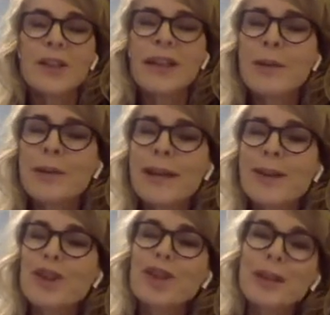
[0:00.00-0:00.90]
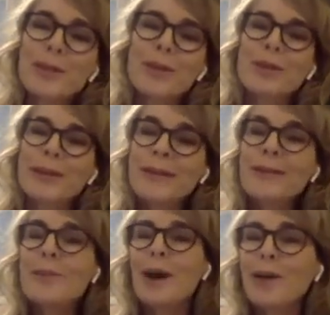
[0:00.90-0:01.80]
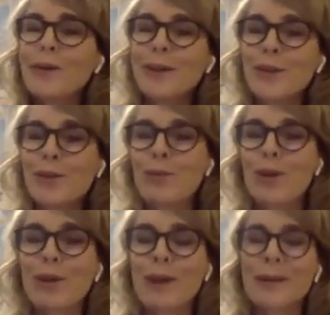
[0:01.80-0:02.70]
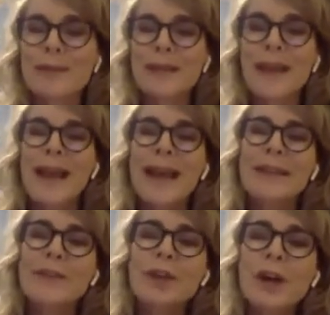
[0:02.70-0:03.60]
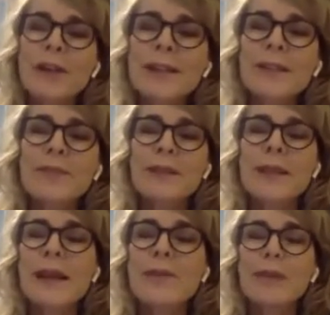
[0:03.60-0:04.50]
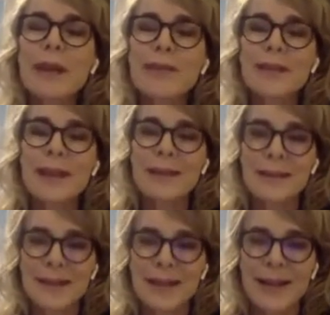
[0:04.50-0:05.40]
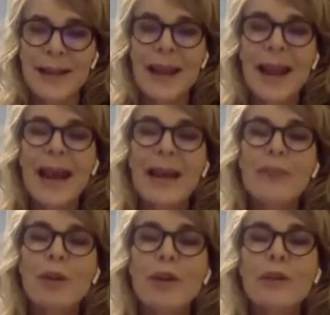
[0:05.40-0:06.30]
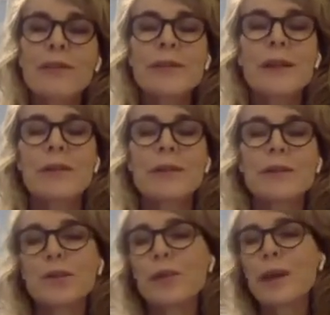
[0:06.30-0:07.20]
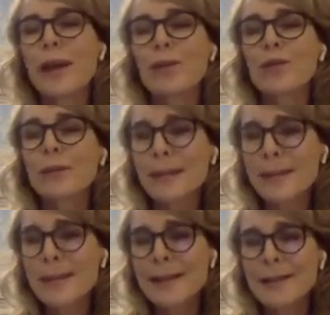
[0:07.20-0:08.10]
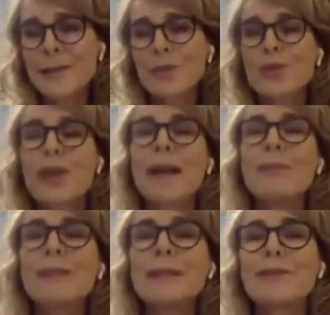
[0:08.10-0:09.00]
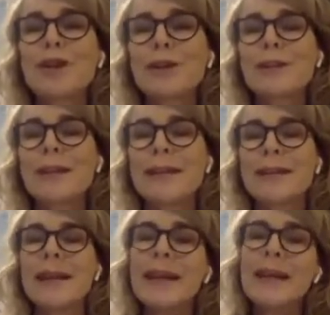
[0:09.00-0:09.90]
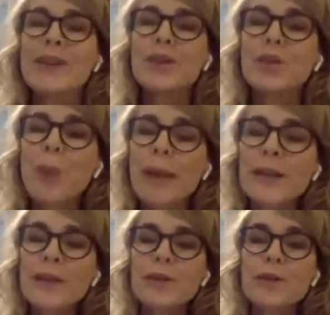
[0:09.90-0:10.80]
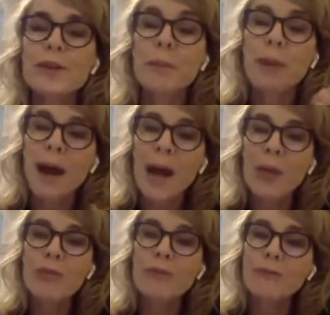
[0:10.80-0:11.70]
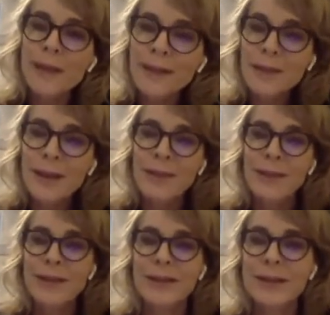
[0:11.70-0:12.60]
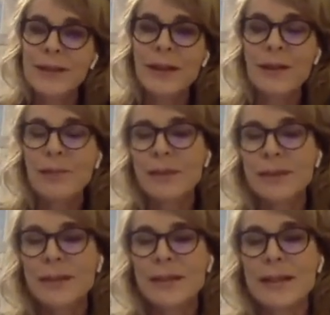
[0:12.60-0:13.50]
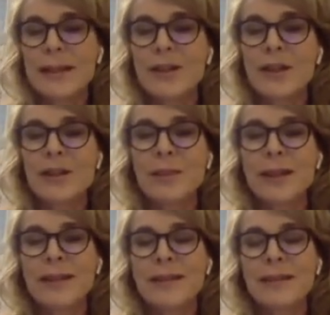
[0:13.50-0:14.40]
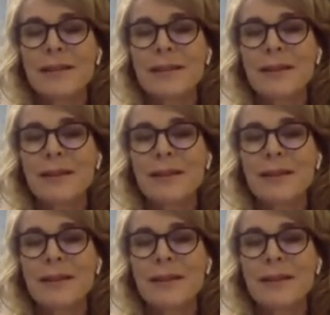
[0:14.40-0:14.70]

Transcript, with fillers: Today, I would like to share with you a little about these two programs. And in the context of the time we have together today, I have broken this down into what I call six lessons, which I believe translate into ways to use the power of victim advocacy to help build a D N A database.